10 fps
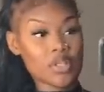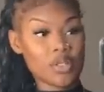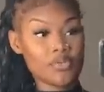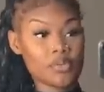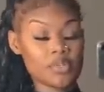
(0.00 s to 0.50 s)

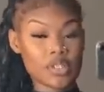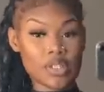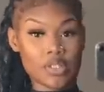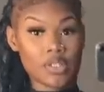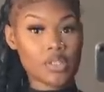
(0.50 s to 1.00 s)
on from
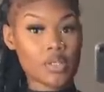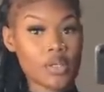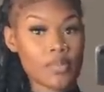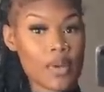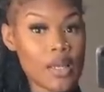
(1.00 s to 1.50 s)
Shein,
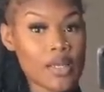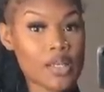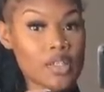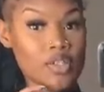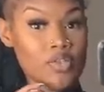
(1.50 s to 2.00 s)
my
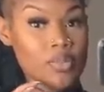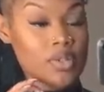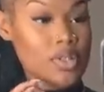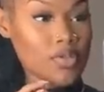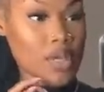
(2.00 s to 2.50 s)
necklace from
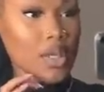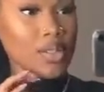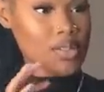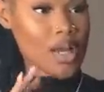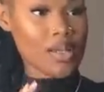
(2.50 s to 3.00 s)

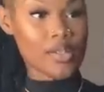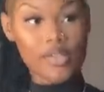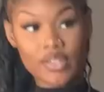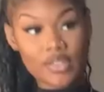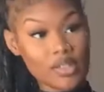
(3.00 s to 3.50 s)
CVX. I love
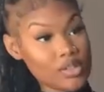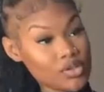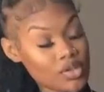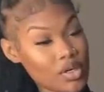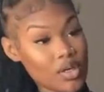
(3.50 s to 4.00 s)
this necklace,
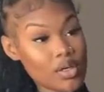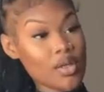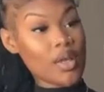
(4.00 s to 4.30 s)
y'all.